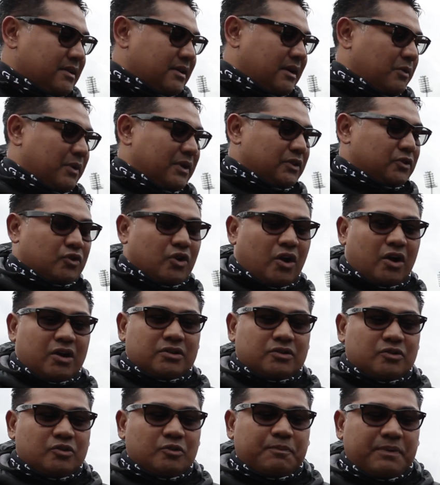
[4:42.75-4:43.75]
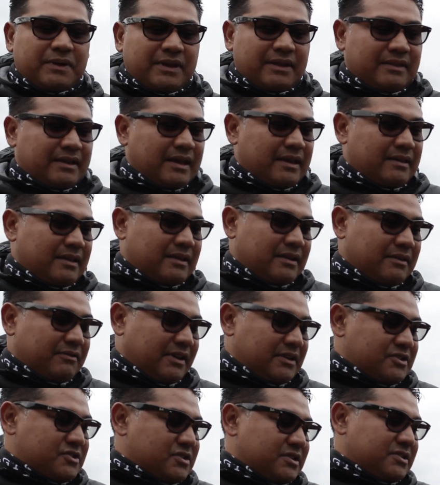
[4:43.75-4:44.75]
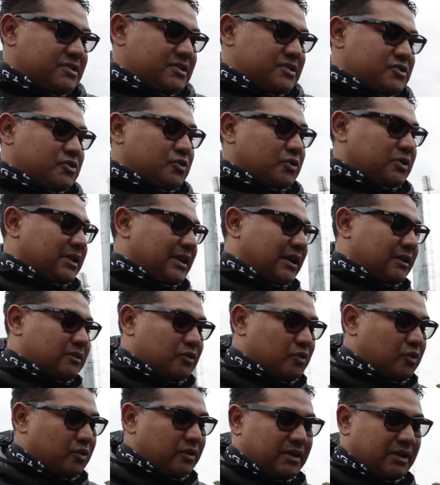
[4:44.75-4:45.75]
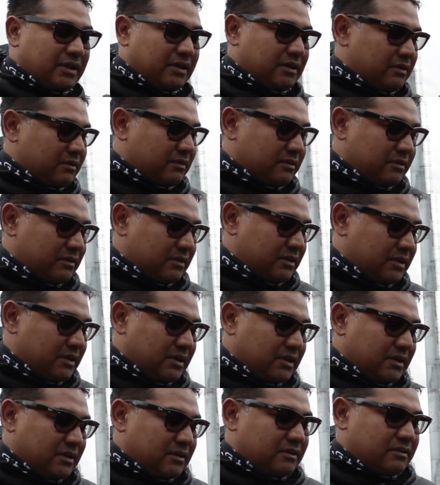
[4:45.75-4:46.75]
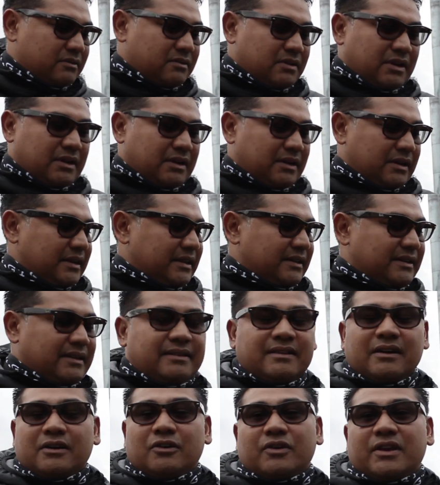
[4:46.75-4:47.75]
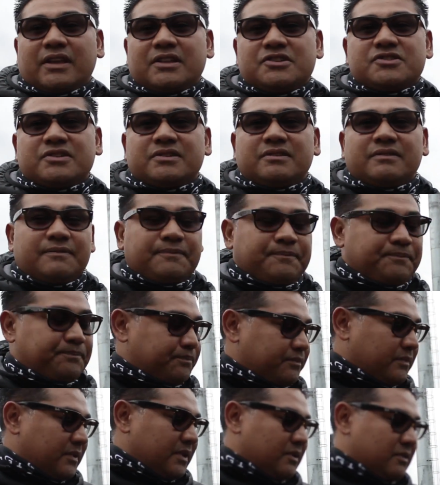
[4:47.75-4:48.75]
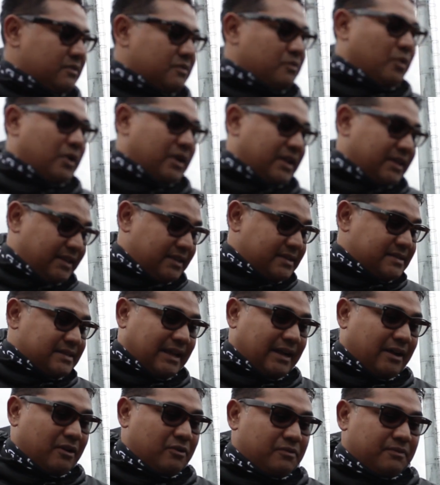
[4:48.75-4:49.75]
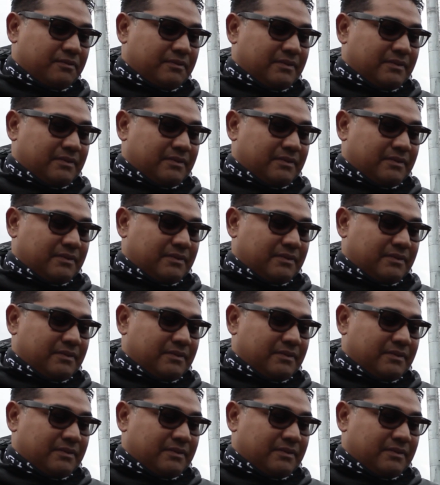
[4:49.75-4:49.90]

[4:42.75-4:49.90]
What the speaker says: I went to Koch & Cooper, and they then eventually just sorted out all the redid the whole engine. What it is now,